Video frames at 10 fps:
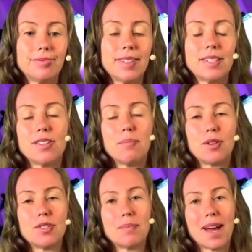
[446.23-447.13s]
It's not,
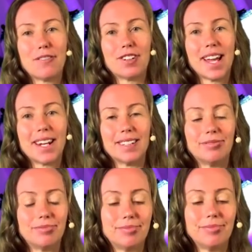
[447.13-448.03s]
because you pay for it later.
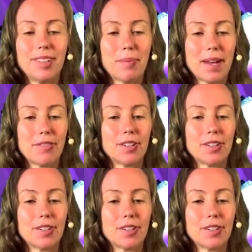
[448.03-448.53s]
You pay for